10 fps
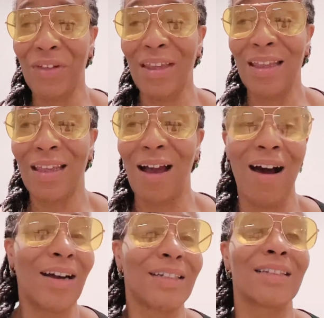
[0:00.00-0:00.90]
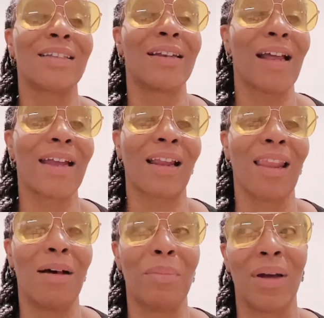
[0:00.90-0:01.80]
guard at a
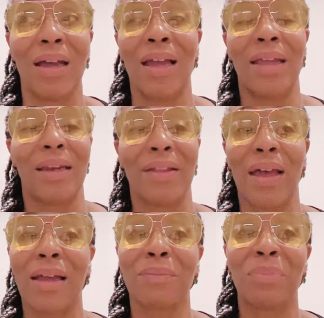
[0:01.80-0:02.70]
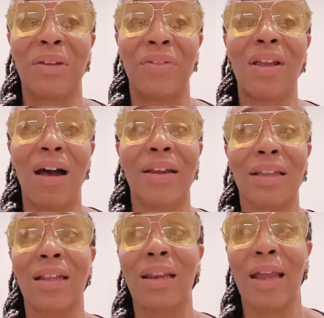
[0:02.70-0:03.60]
nightclub. Now that beefy guard at
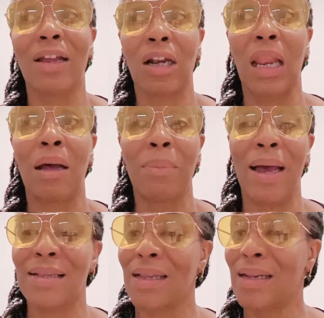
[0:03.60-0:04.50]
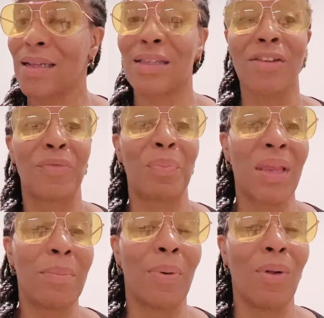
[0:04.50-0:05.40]
the nightclub has a list of
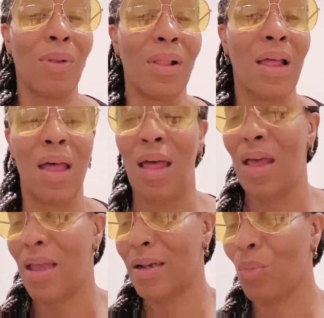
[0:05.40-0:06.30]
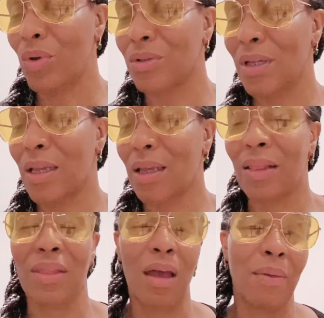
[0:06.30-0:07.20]
people
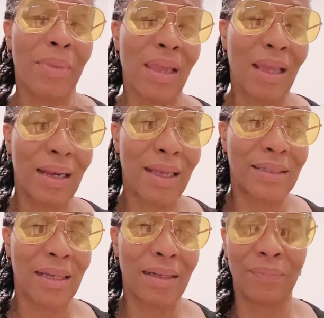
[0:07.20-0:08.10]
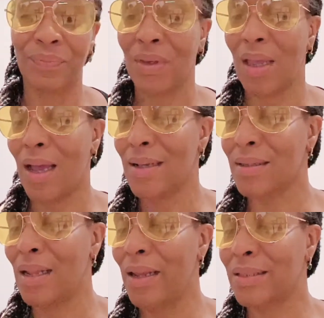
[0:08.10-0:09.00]
they can let in. It has
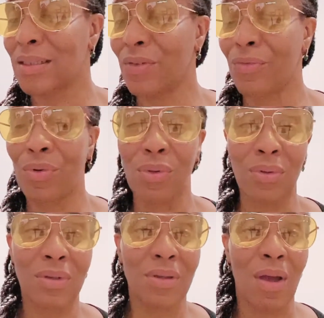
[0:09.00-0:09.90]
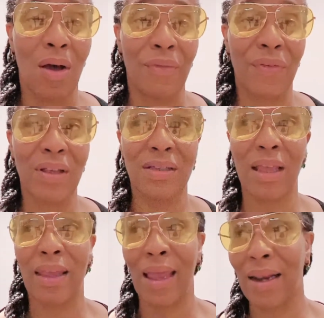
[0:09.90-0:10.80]
a list of rules of things they
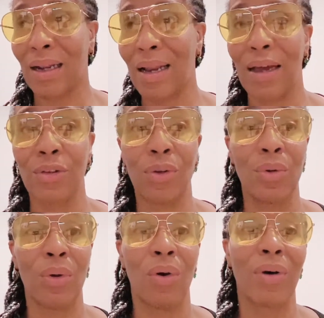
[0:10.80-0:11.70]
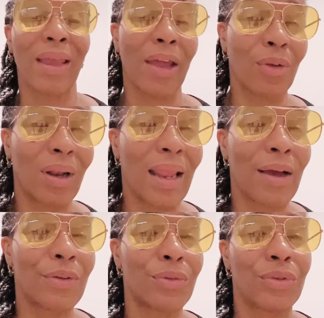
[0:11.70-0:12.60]
can allow you or cannot allow
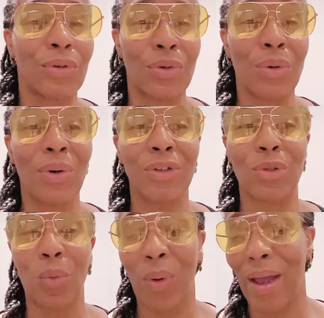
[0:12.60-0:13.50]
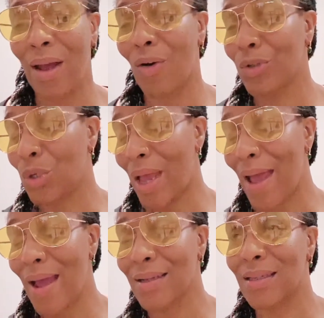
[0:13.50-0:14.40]
you to do or to wear or to act.